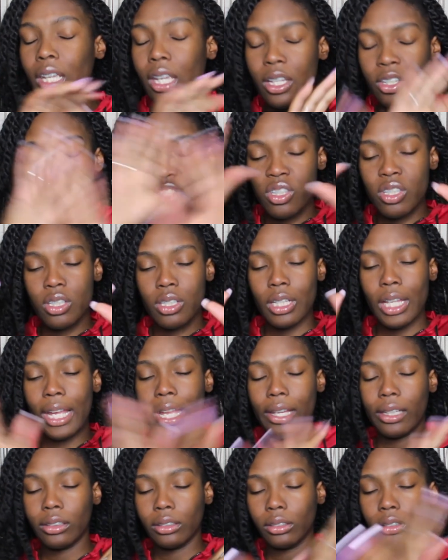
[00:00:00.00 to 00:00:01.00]
it just,
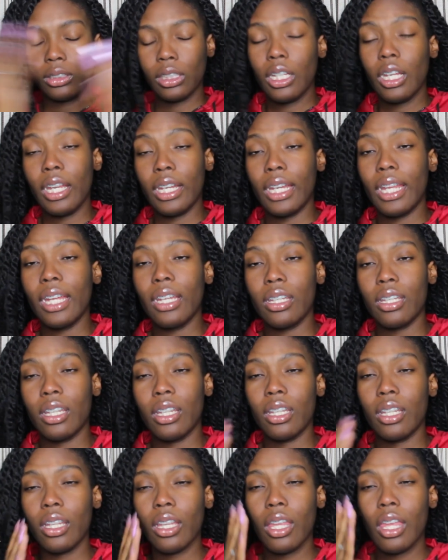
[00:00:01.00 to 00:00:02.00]
like, it
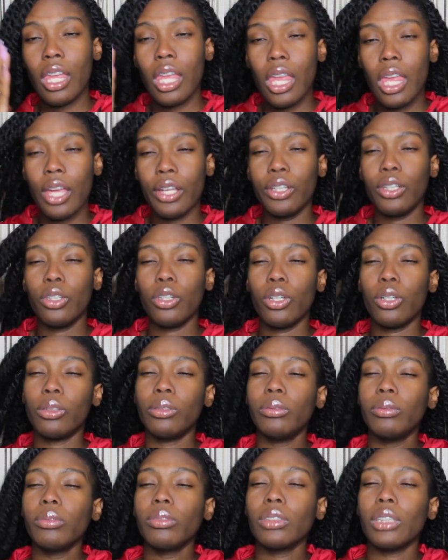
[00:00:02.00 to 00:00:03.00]
ended, you
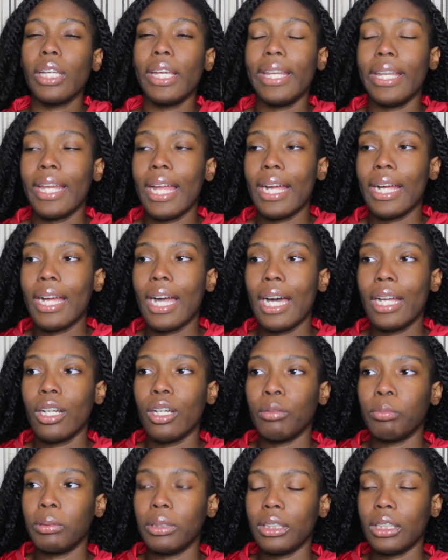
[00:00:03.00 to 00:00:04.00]
know, and then I got
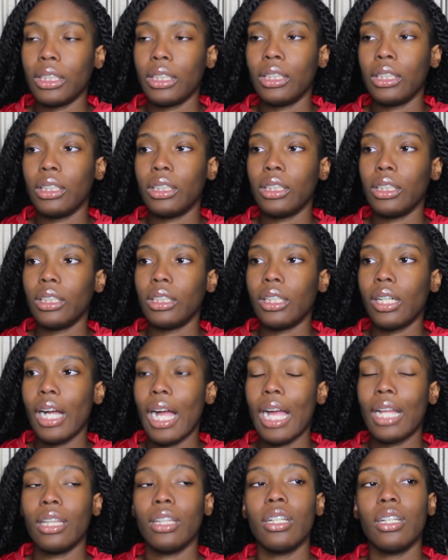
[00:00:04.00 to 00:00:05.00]
up, and then
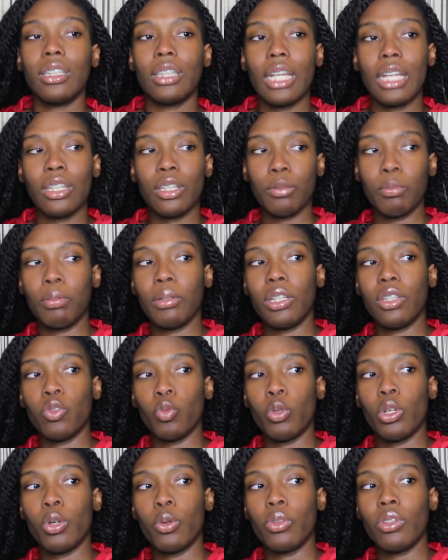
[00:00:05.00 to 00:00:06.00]
I looked at the
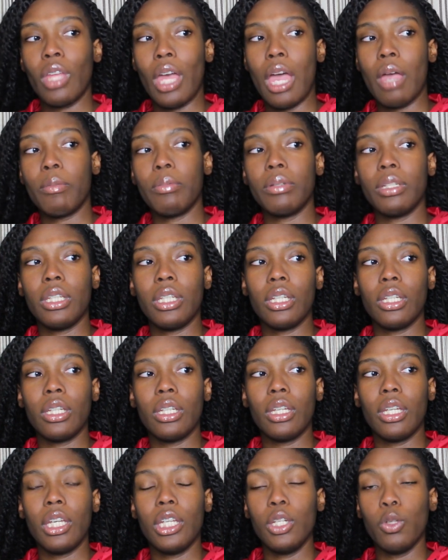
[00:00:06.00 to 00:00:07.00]
place where it was happening,
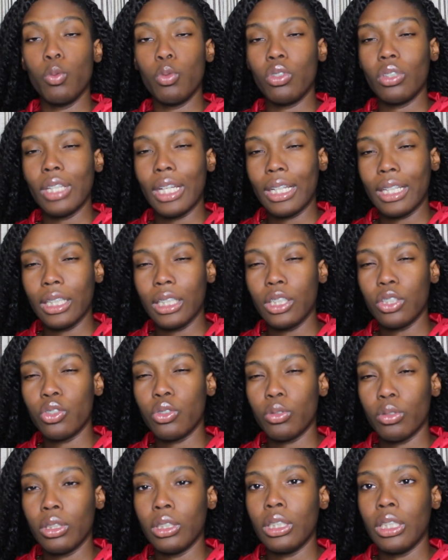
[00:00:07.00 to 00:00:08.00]
and it was, like,
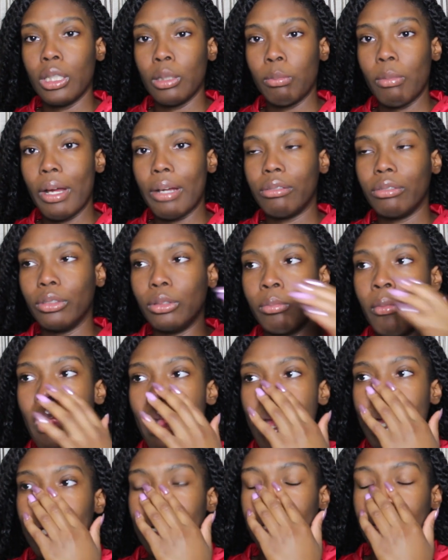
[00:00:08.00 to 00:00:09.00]
literally in my room,
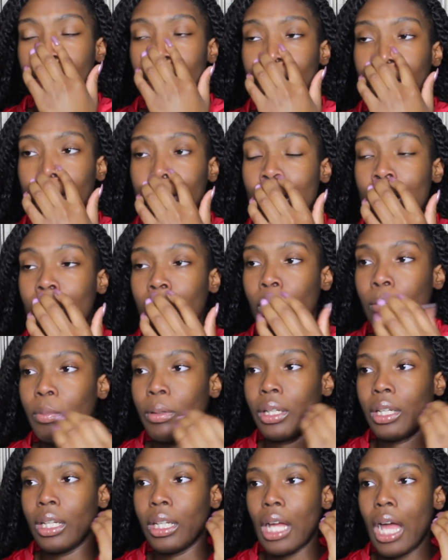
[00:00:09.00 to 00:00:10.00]
and then I got
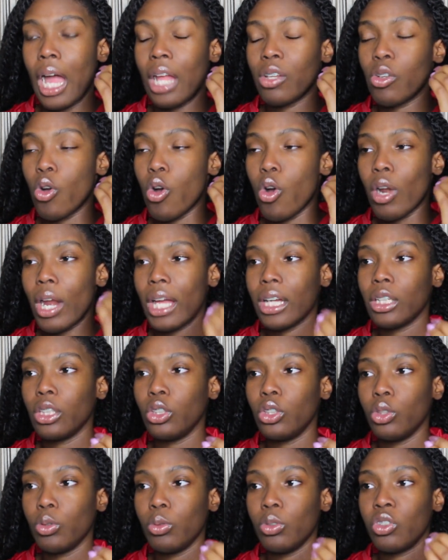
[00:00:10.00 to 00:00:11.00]
up, and then all I
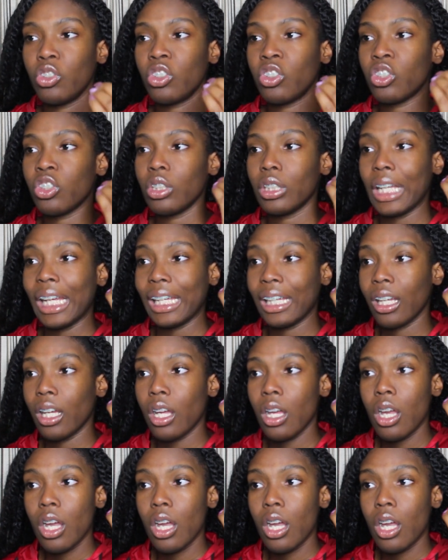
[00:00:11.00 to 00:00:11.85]
could do was just, like,